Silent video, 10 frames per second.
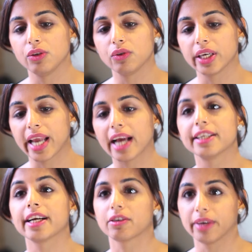you can add
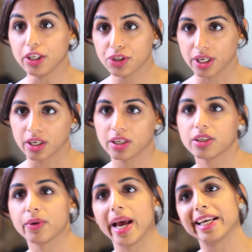decoration
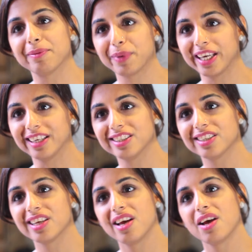to any
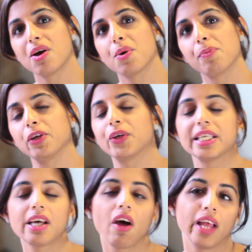piece, but you can
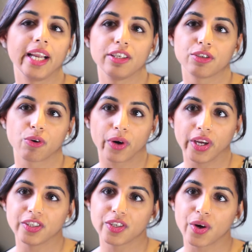tell any
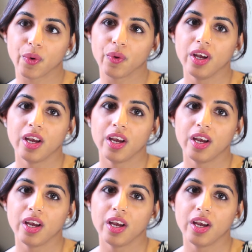story. So